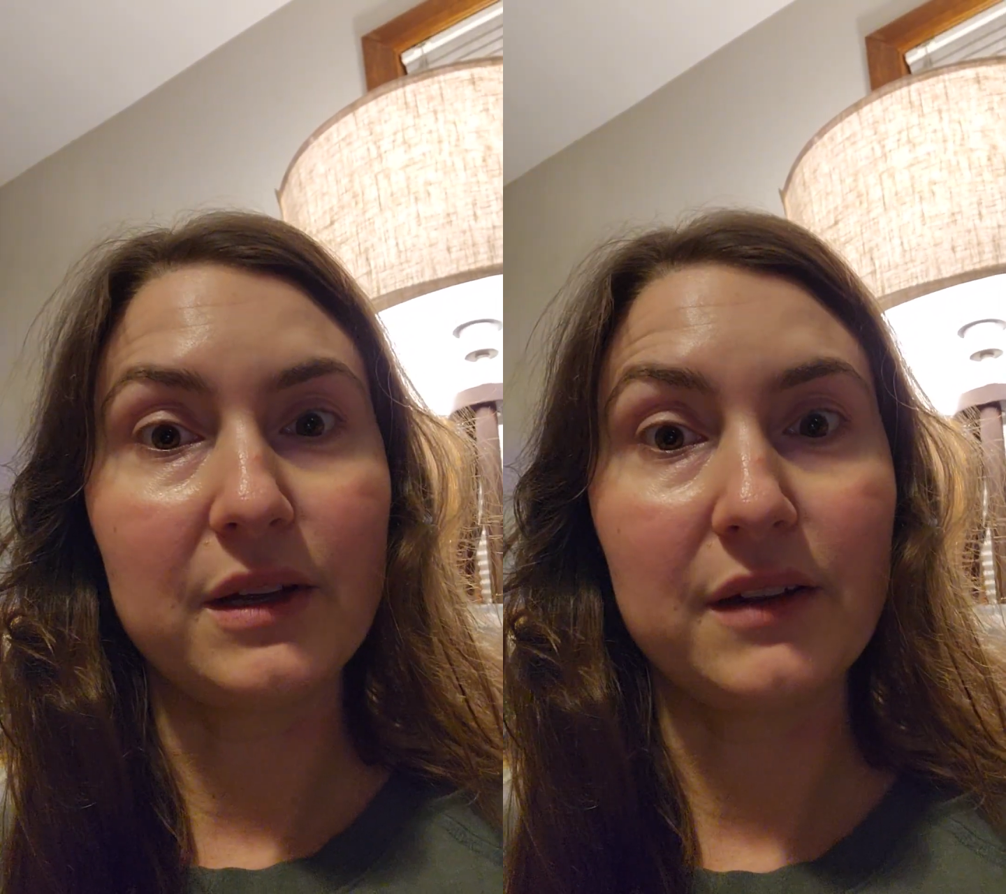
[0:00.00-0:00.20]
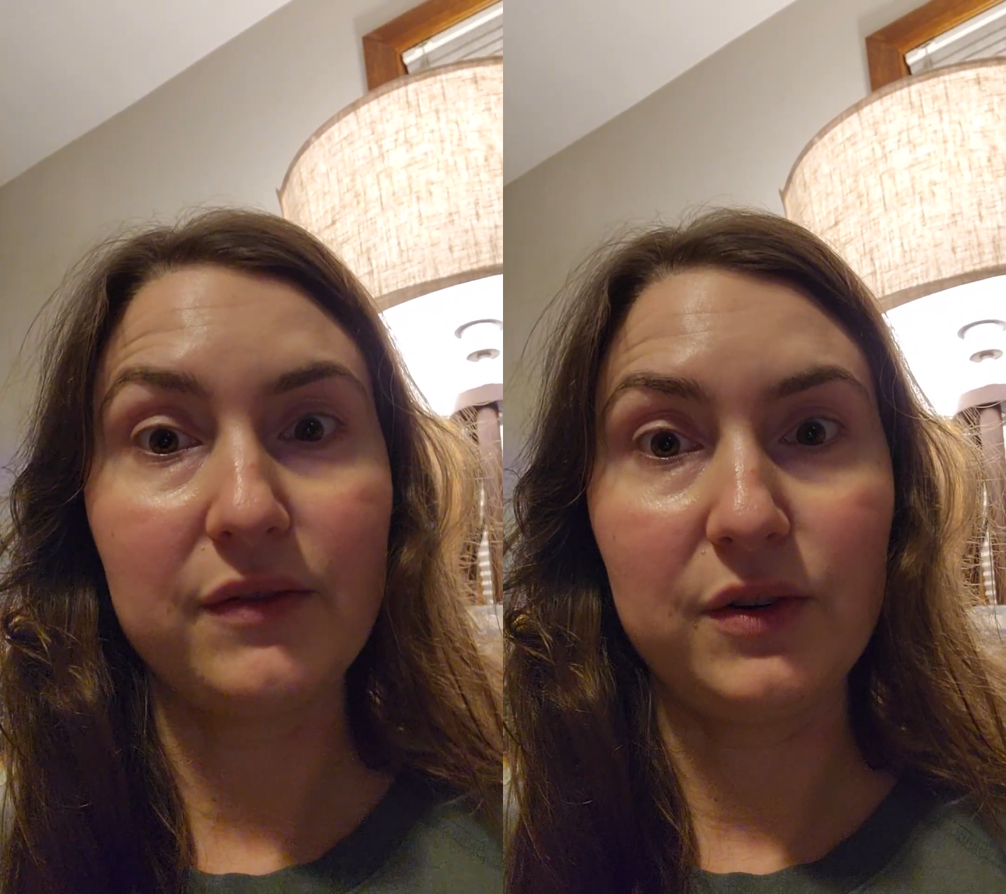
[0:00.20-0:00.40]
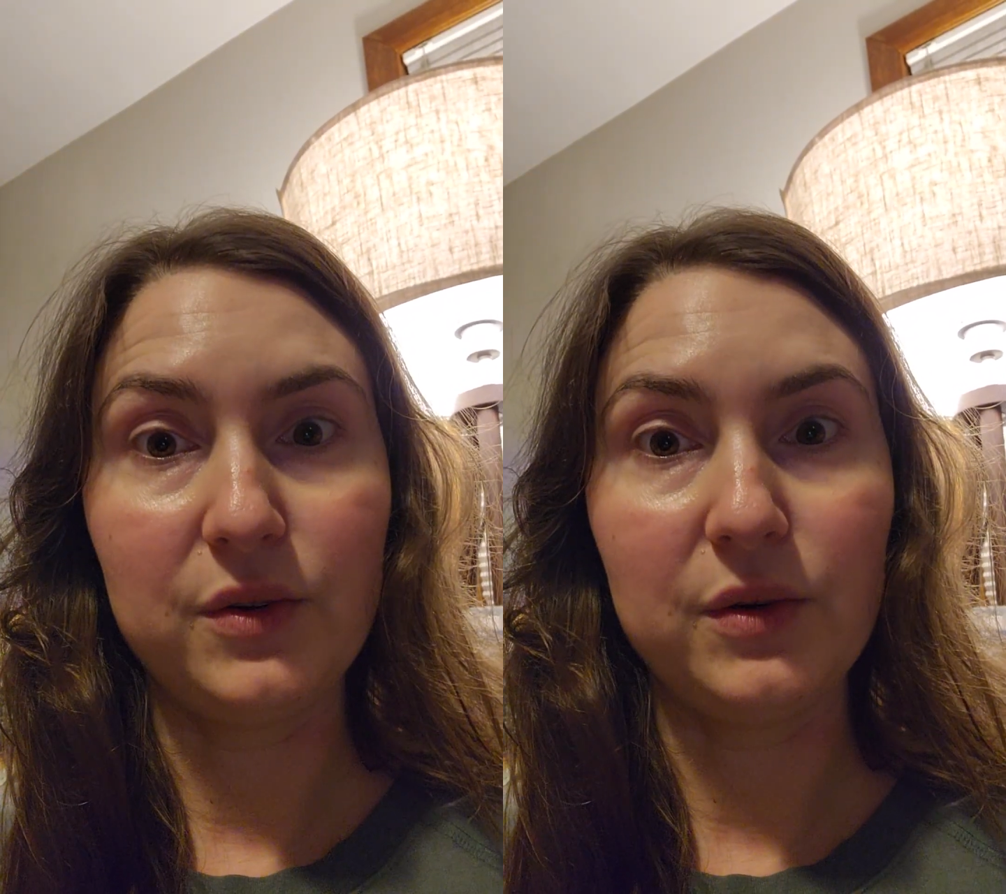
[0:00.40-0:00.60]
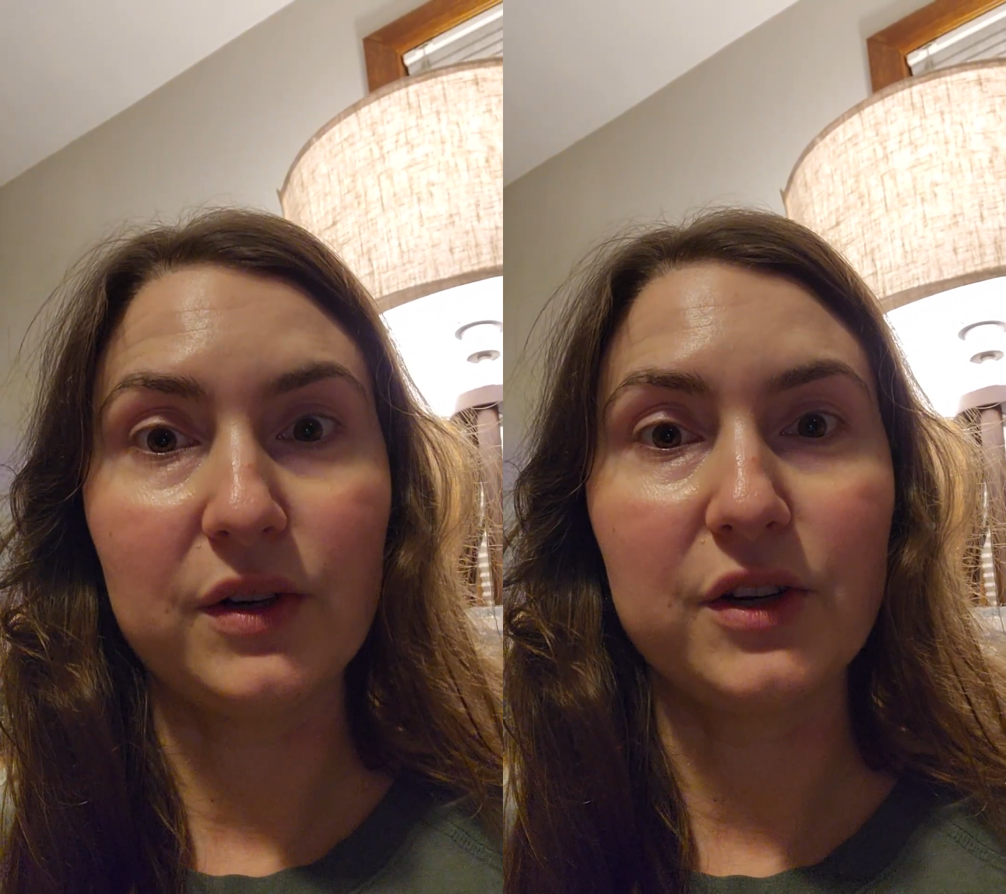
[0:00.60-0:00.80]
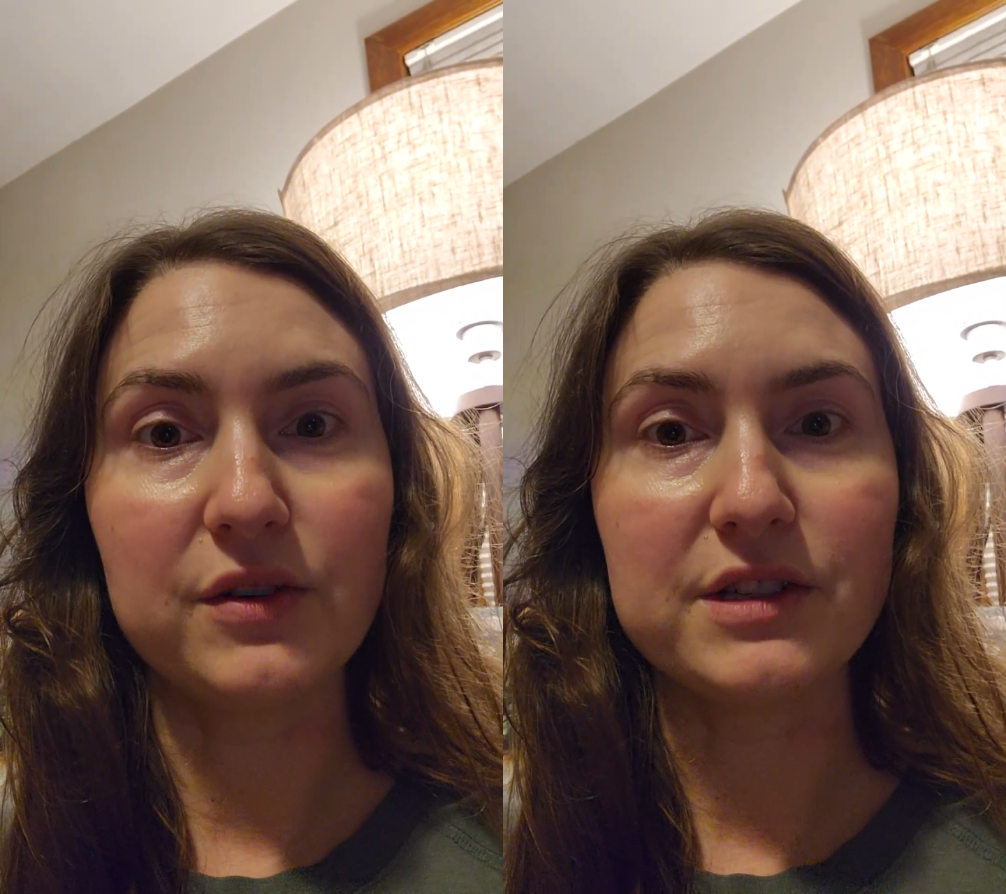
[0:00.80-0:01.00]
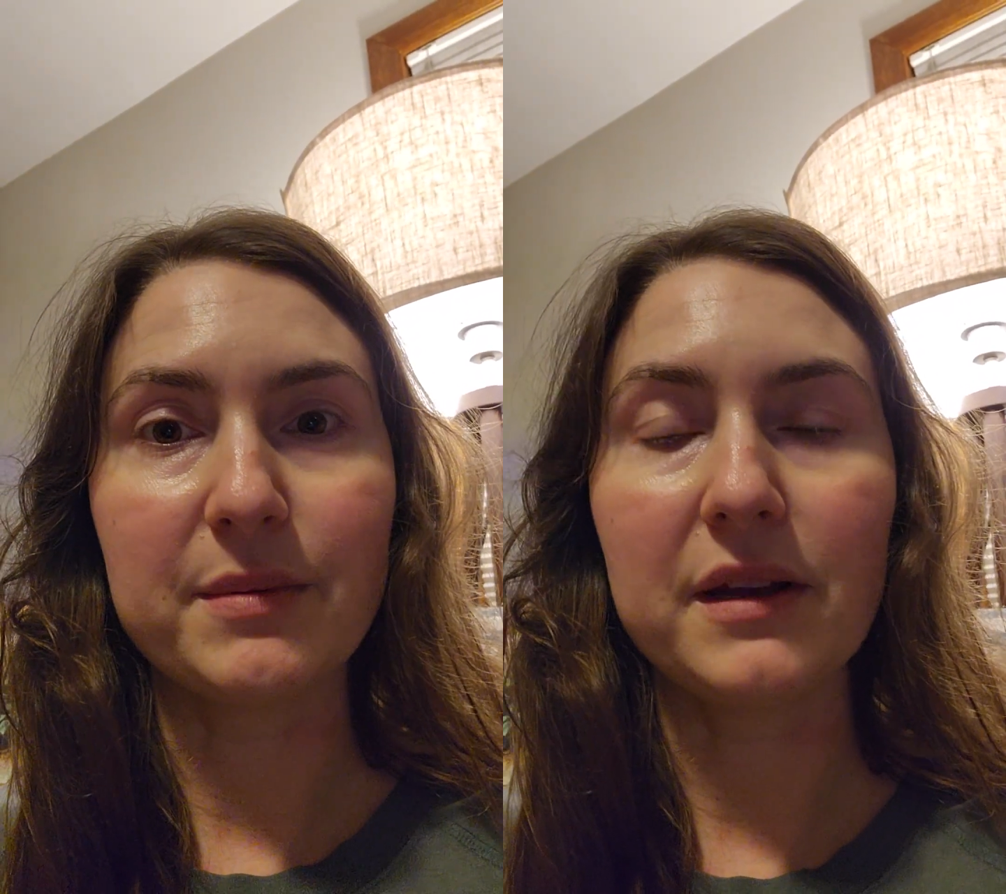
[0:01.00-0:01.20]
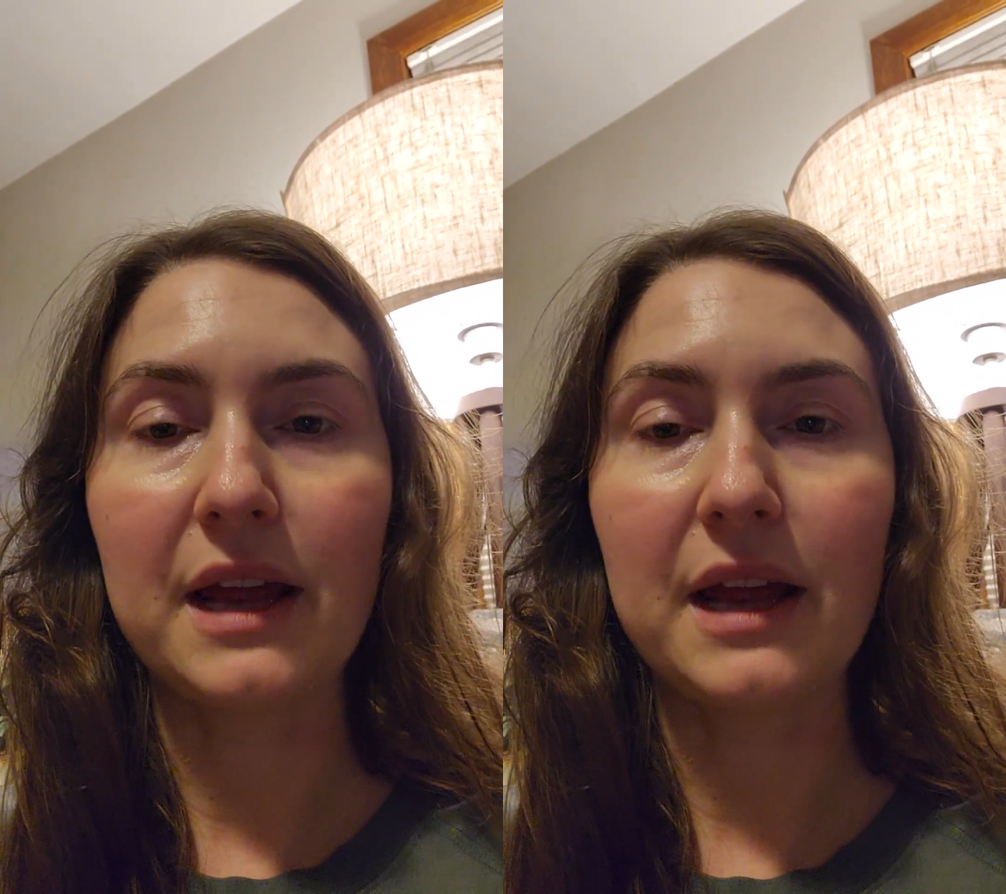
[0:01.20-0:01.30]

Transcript: if you are curious about